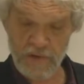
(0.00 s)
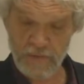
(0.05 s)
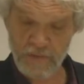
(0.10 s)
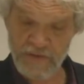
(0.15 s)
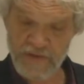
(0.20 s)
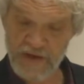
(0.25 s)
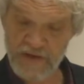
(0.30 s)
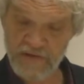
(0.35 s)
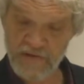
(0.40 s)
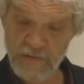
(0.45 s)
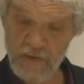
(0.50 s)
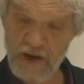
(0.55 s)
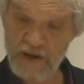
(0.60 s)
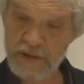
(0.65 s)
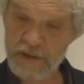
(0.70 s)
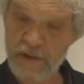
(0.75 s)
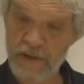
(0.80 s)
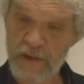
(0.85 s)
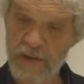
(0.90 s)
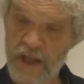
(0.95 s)
and when they
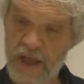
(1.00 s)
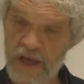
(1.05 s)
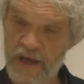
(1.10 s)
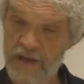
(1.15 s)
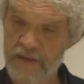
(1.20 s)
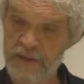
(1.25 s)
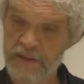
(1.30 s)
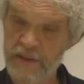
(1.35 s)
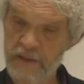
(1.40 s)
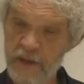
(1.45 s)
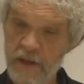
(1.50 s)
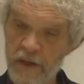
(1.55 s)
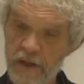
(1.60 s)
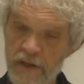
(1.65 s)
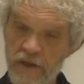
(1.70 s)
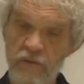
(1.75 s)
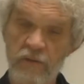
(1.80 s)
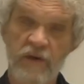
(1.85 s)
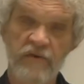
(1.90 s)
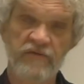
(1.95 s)
direct you to lines,
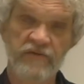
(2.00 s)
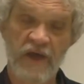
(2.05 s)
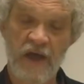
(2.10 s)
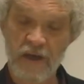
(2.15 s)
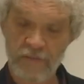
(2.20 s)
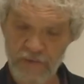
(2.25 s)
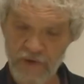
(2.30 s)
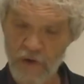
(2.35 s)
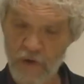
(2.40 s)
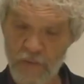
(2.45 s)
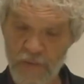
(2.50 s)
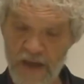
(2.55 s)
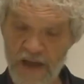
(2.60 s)
you have time to go